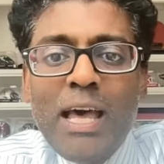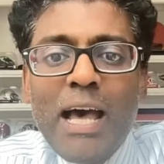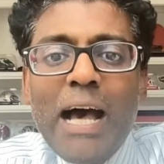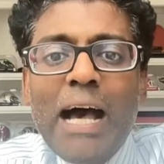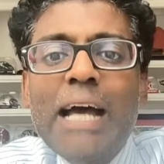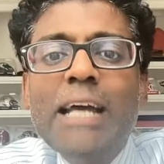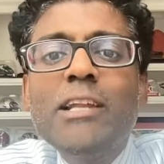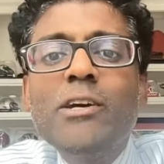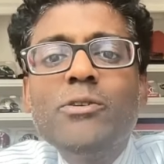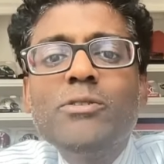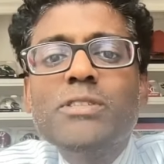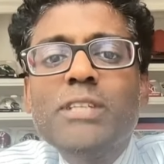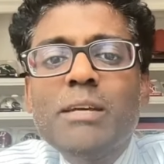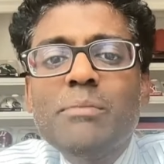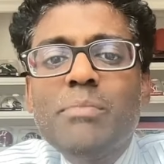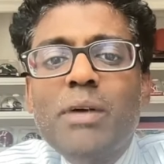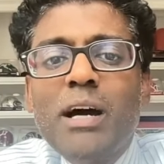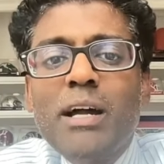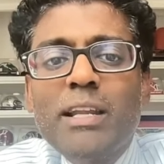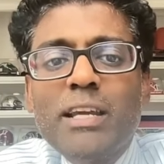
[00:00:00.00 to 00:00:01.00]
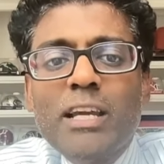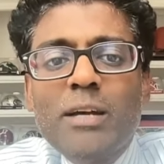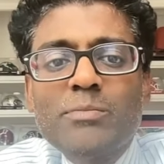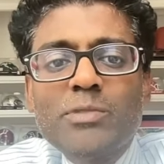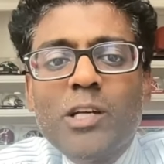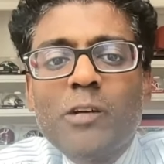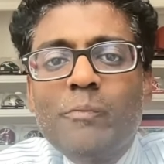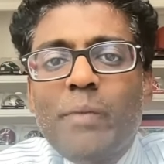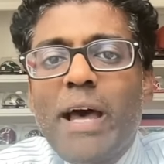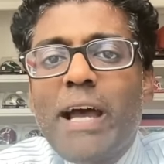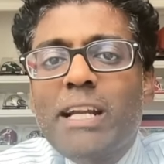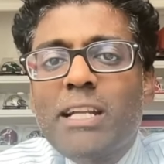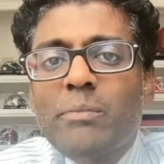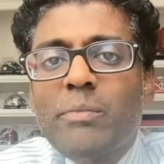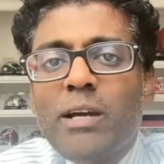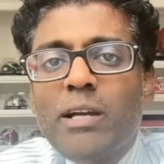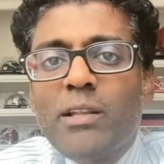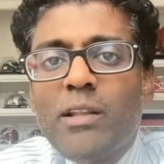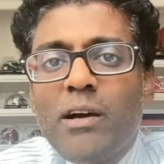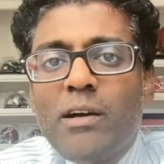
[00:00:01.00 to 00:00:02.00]
I know St. Bonnie comes off back to
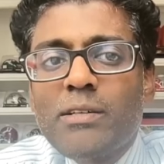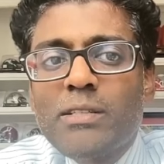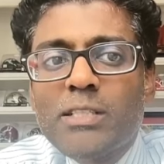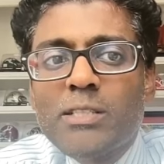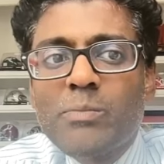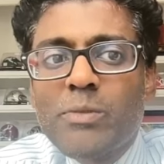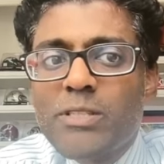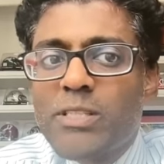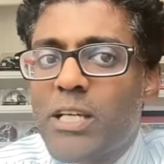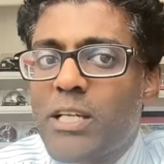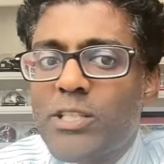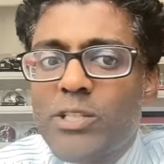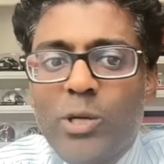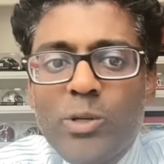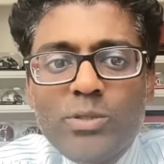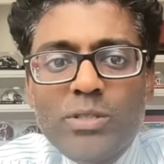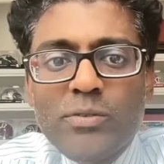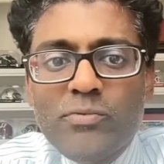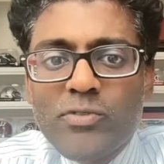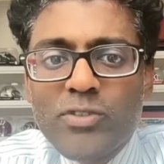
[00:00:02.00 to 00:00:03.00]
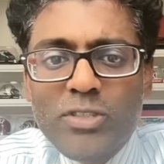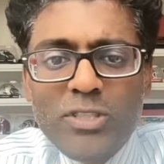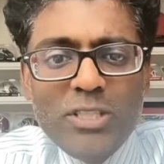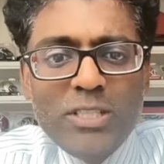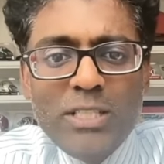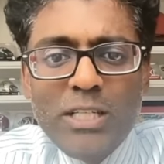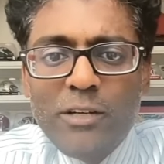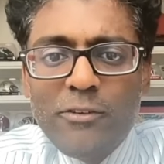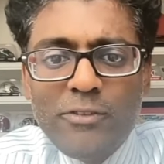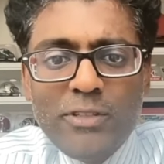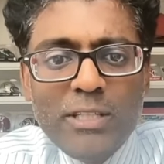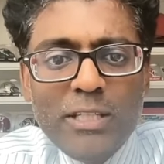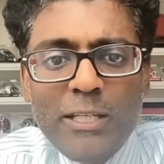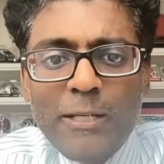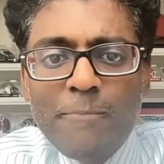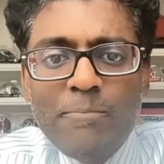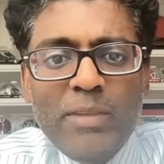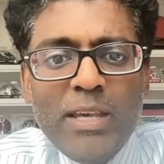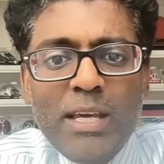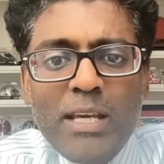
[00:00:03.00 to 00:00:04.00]
back losses, but St. Joseph's is a tough
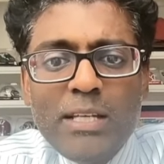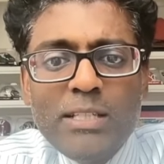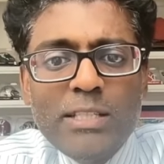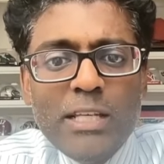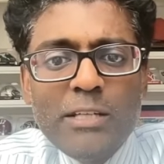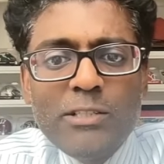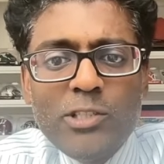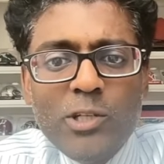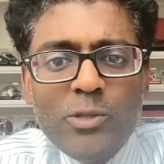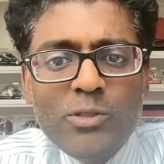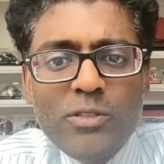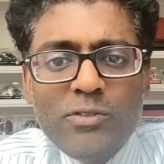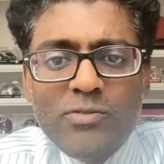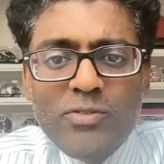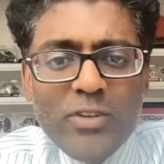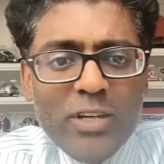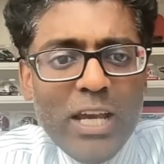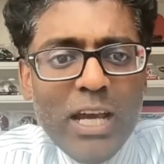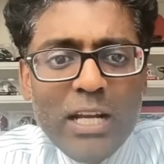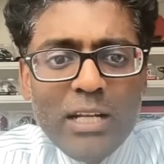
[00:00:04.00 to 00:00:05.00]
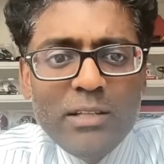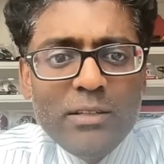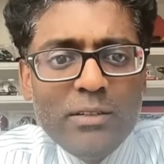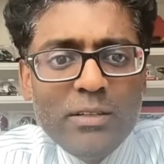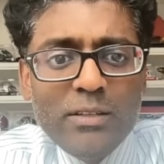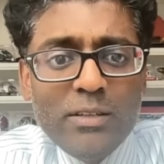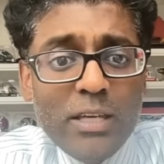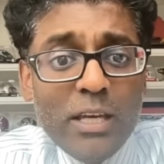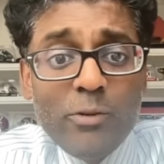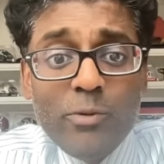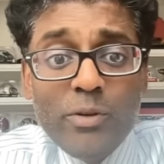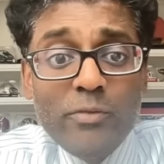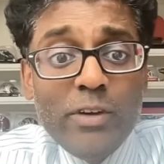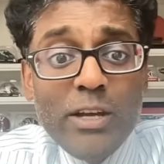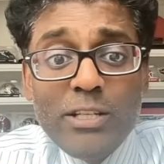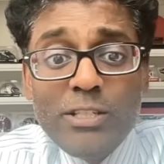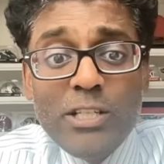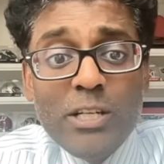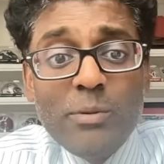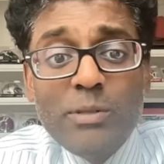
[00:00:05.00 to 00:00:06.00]
team. St. Joseph's can kind of get
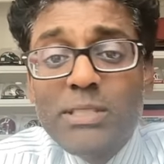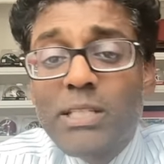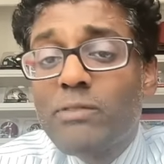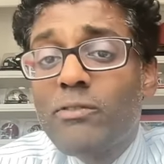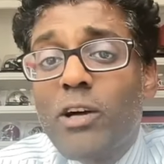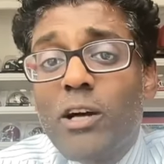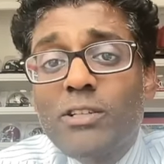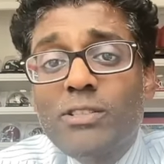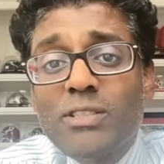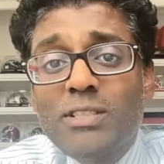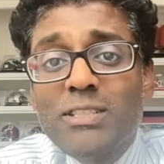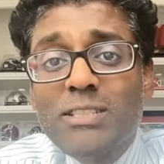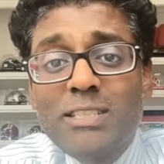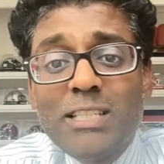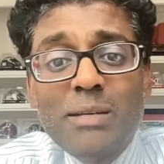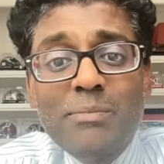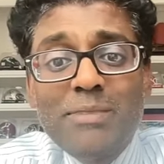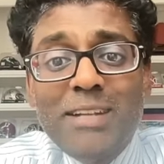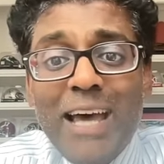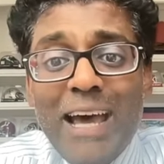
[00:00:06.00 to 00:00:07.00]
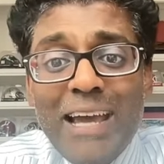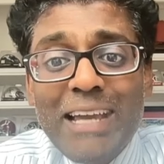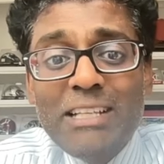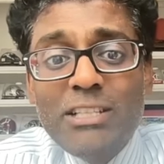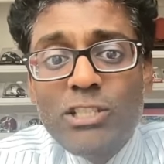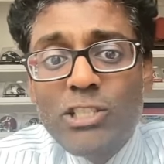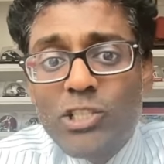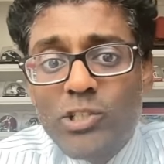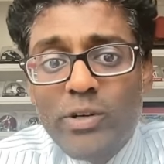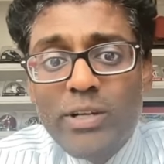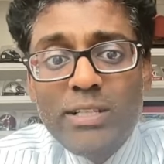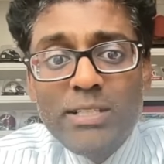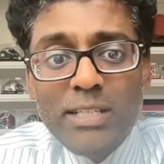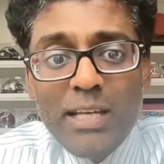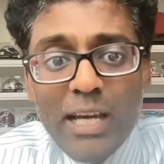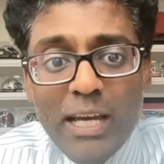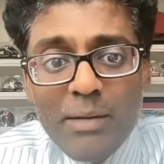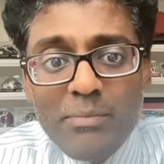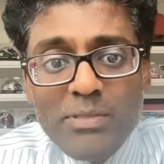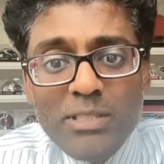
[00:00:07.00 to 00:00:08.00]
revenge here because they've lost to this team nine straight
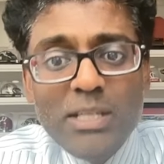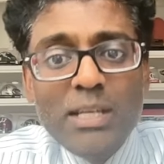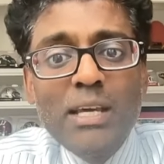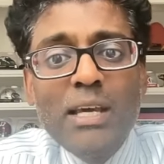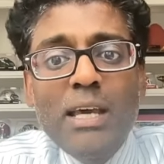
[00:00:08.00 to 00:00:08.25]
times.